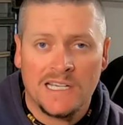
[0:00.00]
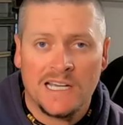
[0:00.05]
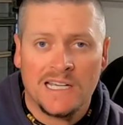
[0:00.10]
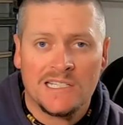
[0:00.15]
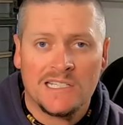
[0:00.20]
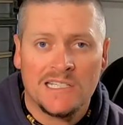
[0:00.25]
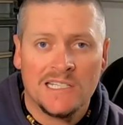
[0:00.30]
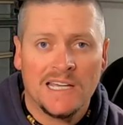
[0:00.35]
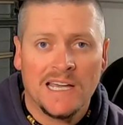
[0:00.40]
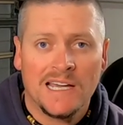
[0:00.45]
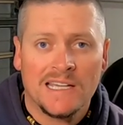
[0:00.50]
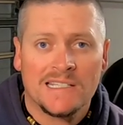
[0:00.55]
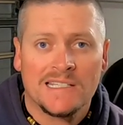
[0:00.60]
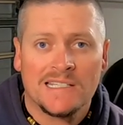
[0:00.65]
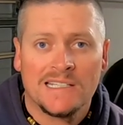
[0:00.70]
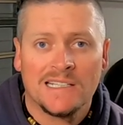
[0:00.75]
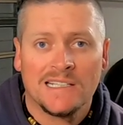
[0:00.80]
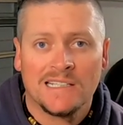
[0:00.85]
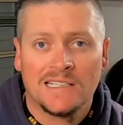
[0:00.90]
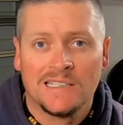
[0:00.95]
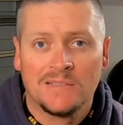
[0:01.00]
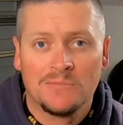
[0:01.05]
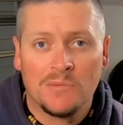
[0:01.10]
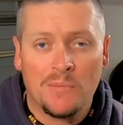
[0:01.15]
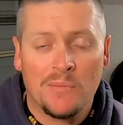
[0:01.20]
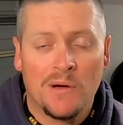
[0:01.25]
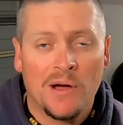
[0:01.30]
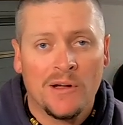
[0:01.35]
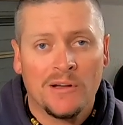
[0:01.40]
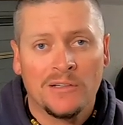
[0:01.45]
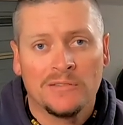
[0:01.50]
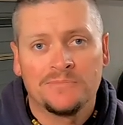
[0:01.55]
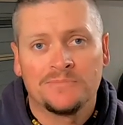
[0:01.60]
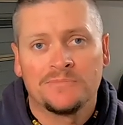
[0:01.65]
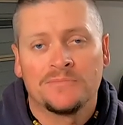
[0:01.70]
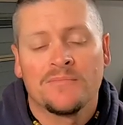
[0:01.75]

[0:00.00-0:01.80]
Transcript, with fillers: yes, you guessed it, my boat.